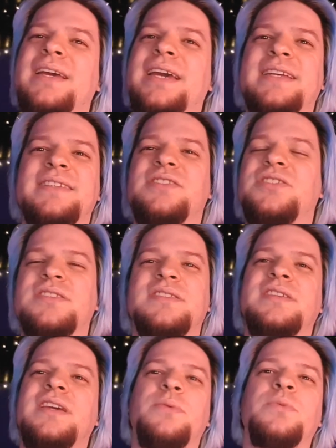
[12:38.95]
it
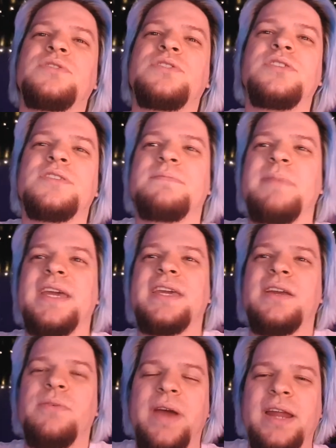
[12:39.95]
was just
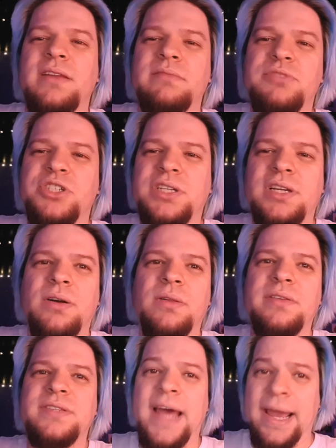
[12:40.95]
making random shit all
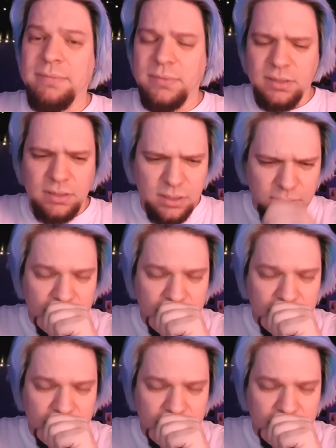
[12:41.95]
the time.